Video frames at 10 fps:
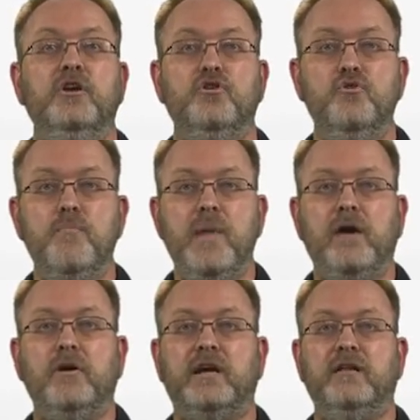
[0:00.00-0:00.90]

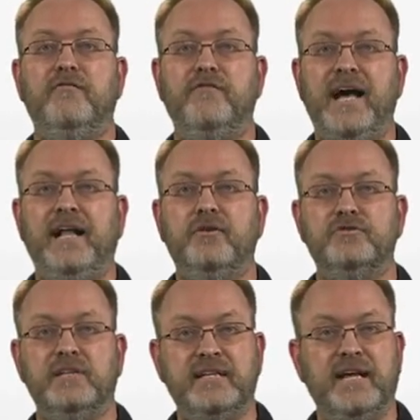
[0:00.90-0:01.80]
numerical
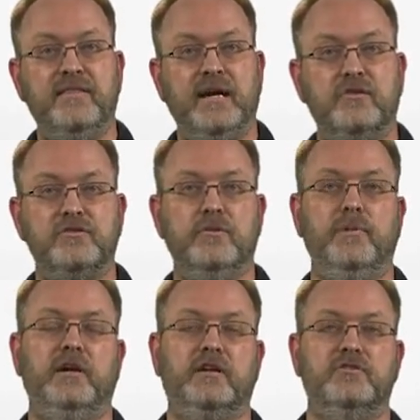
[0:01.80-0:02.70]
values, the 10,000
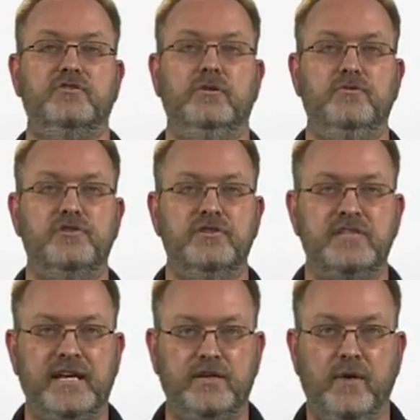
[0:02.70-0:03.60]
numerical solutions
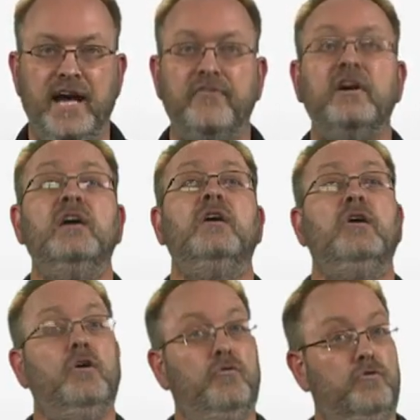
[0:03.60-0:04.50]
that you have
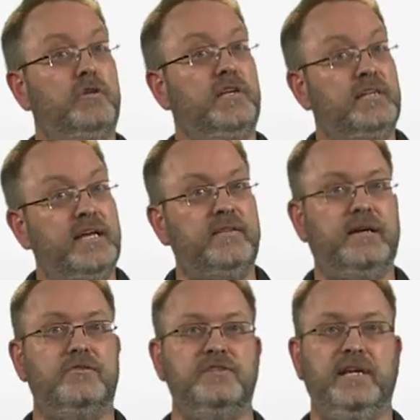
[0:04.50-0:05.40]
for the
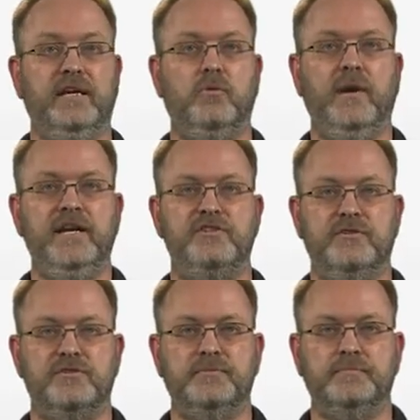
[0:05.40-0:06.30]
10,000
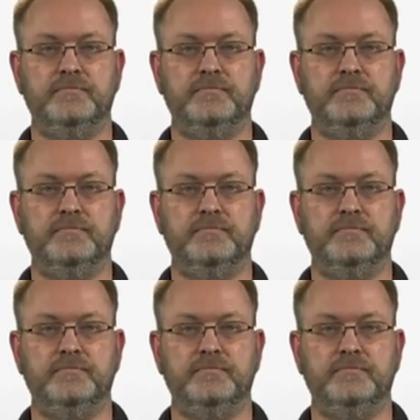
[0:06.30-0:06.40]
equations.